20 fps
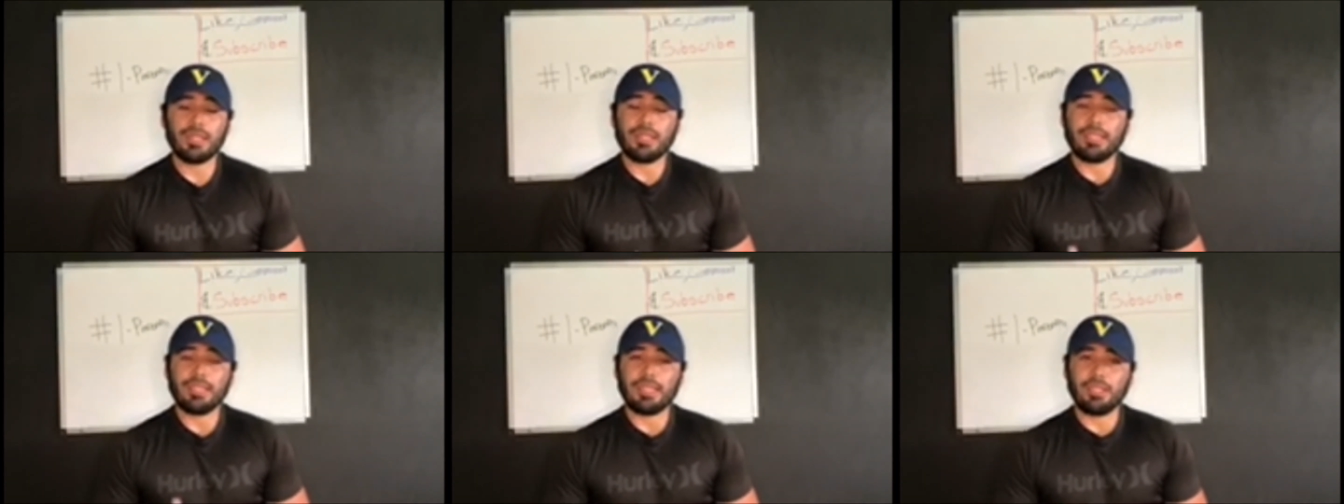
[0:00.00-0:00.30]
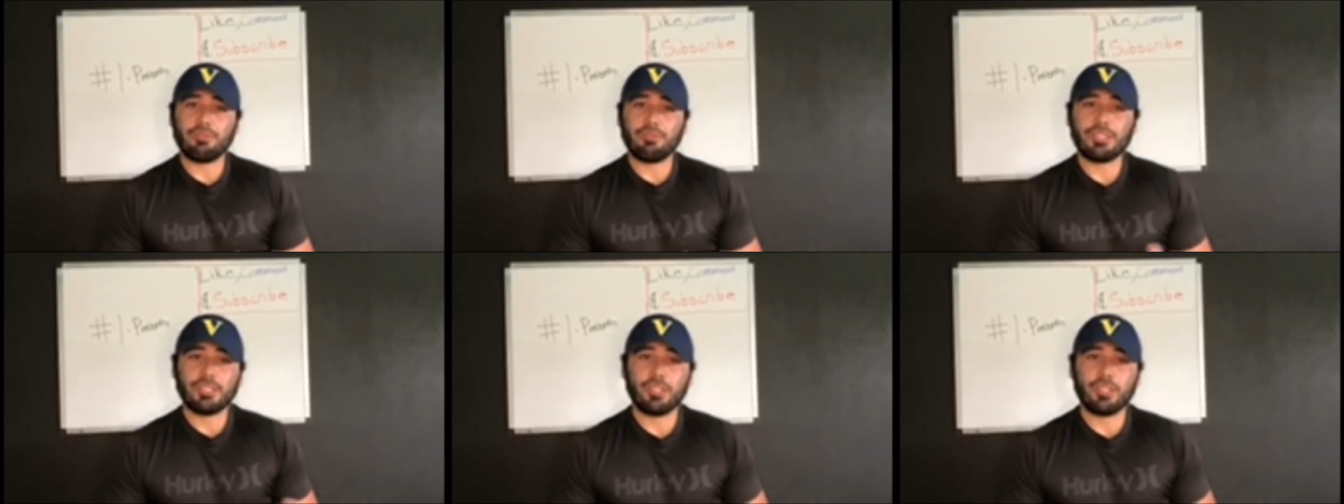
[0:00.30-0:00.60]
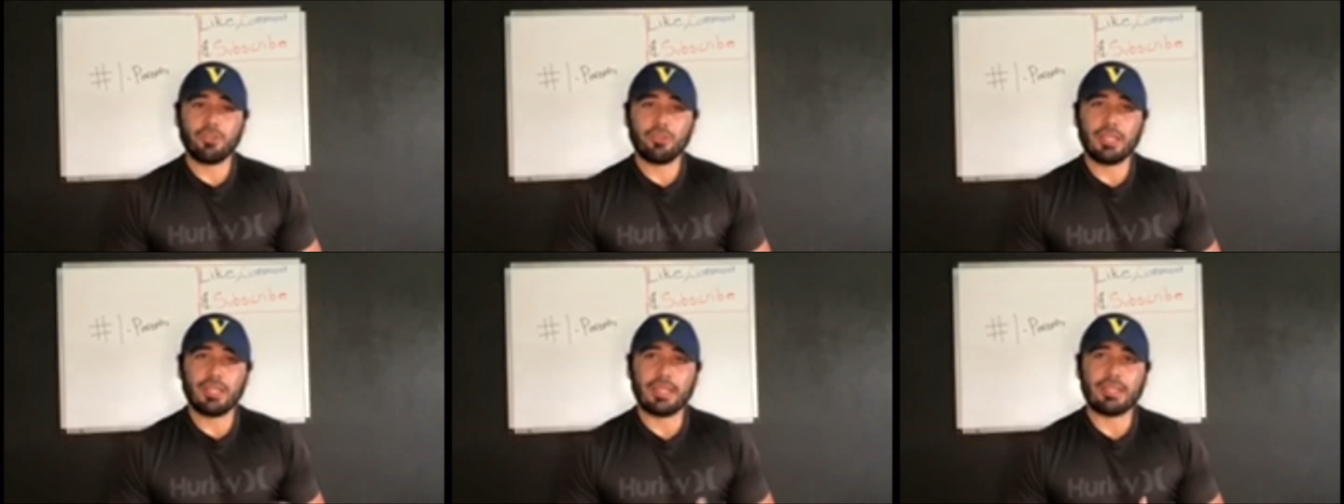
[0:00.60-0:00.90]
Even though
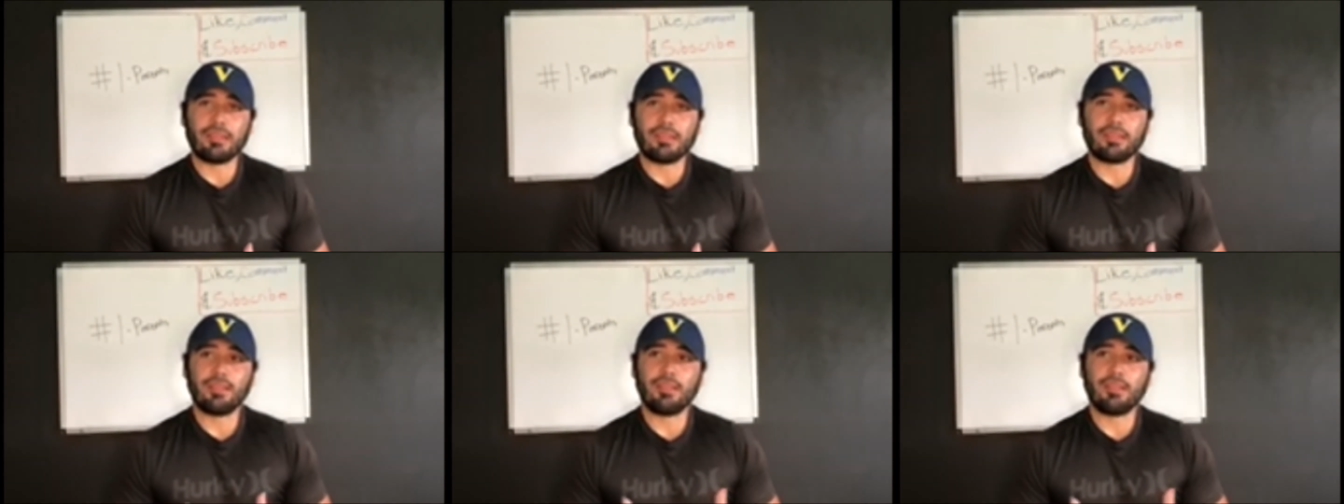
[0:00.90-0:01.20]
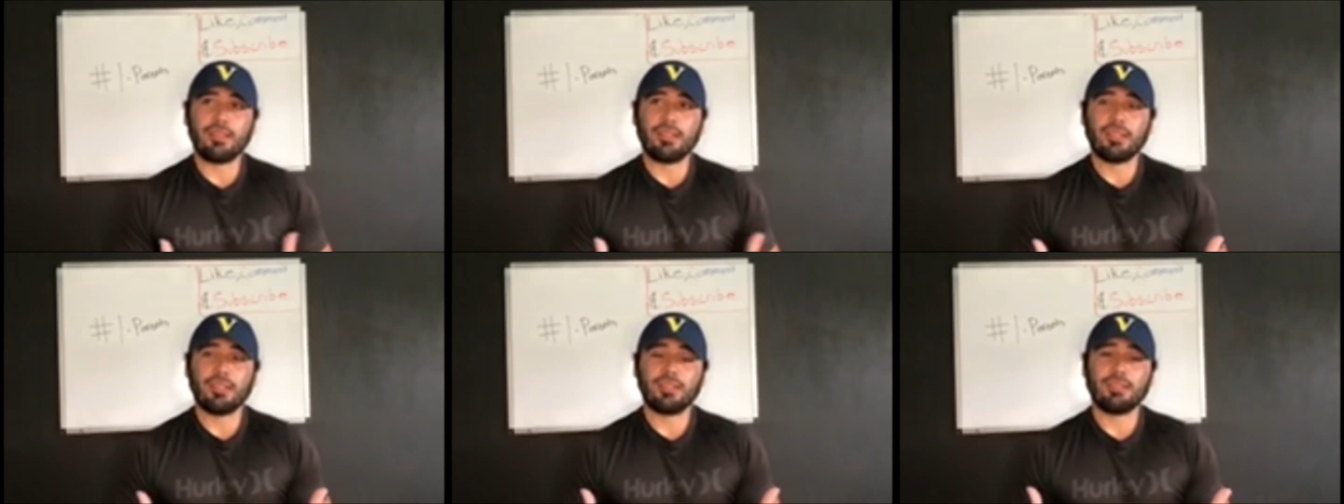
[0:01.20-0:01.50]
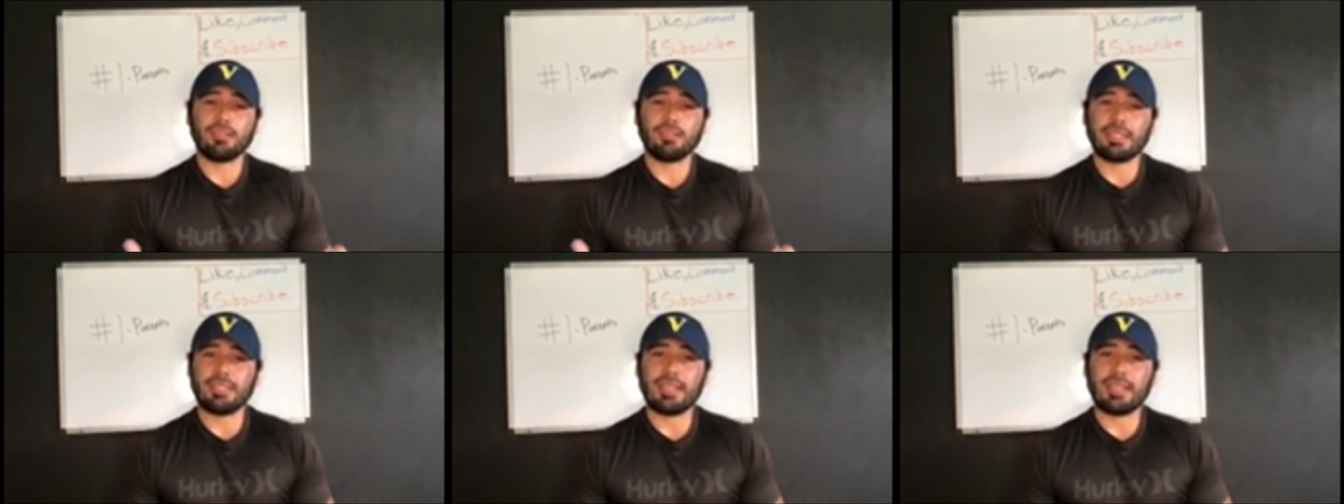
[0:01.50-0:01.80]

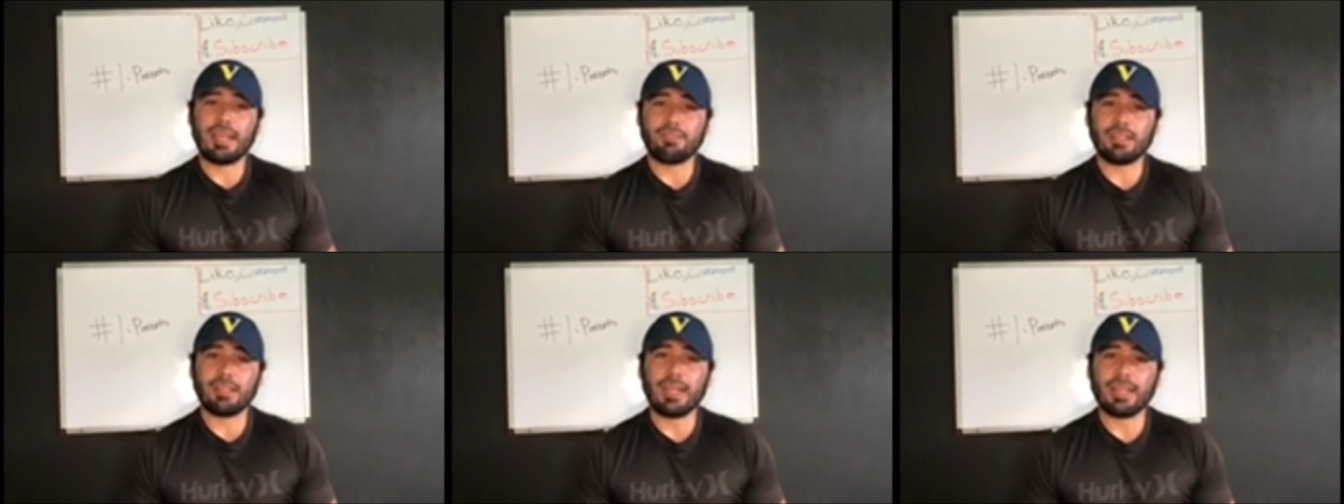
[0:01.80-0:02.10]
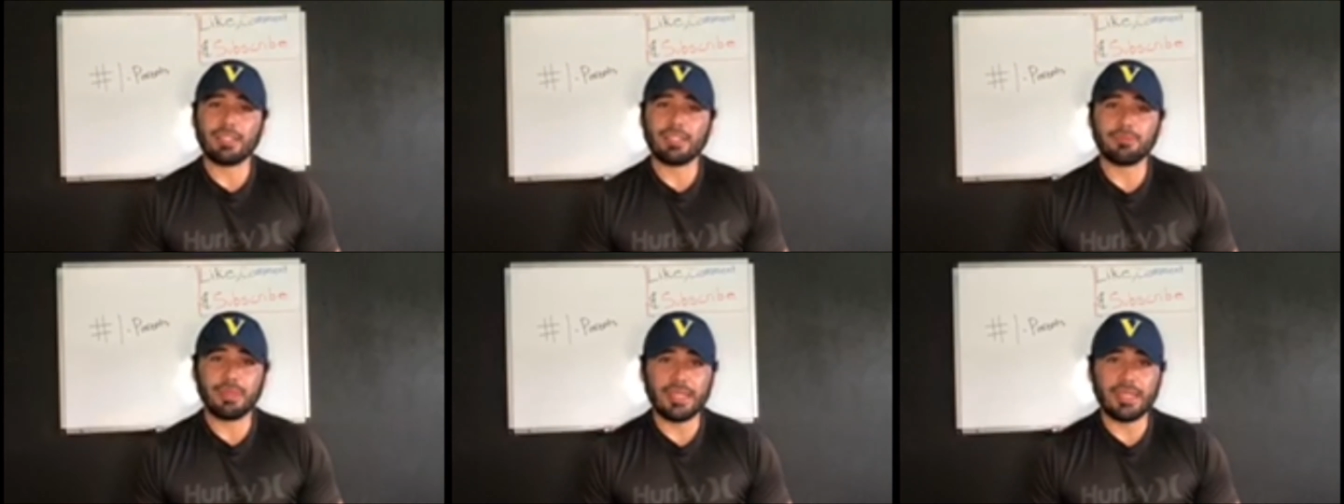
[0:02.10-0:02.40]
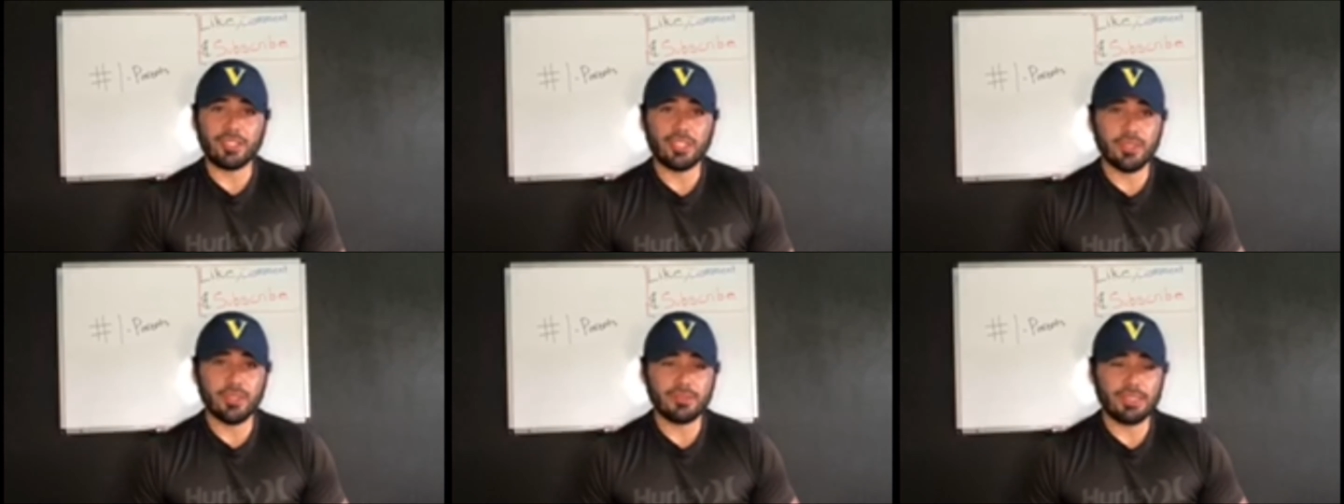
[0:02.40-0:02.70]
they didn't have the highest paying
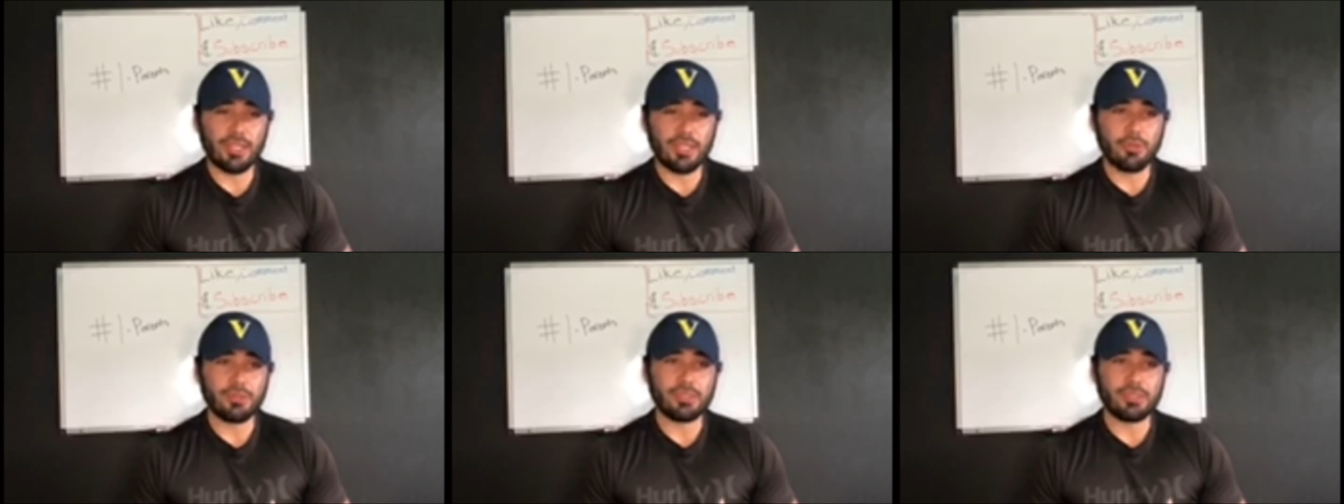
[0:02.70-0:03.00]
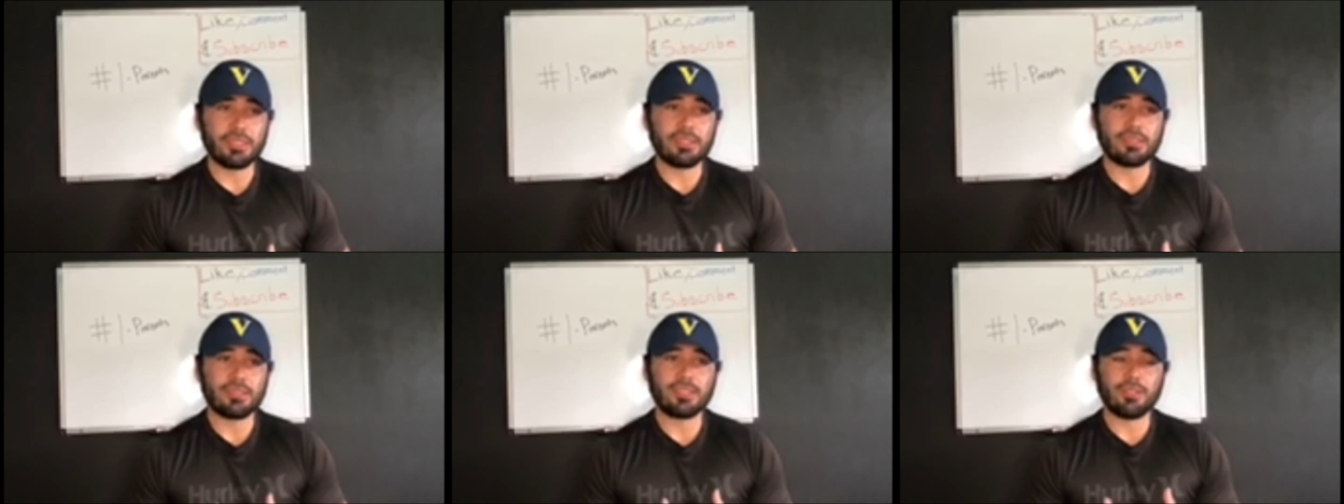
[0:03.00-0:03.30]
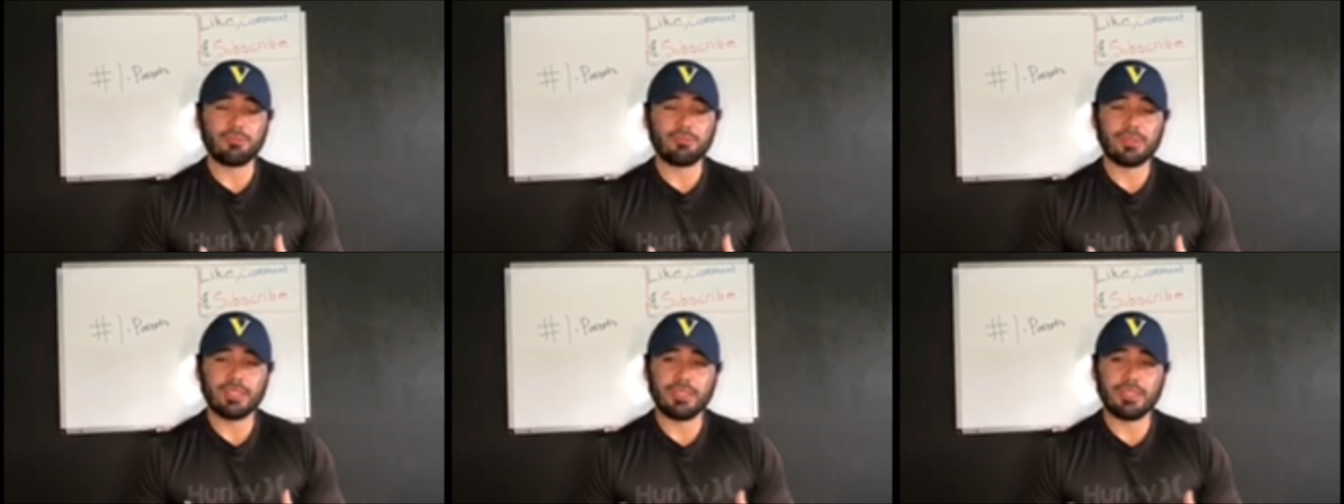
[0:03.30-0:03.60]
jobs, they always did
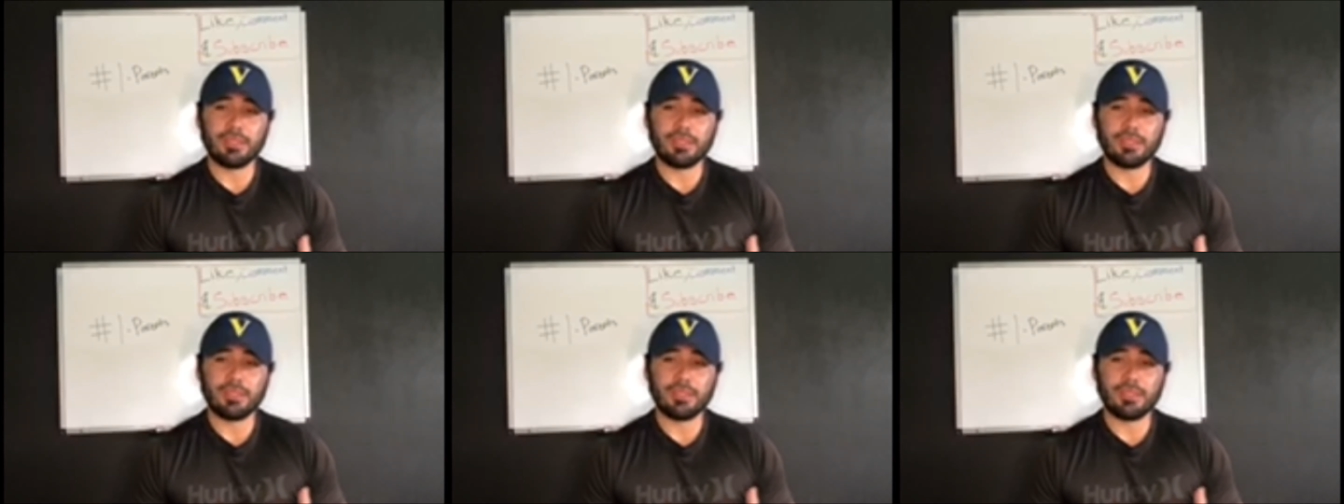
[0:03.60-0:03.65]
something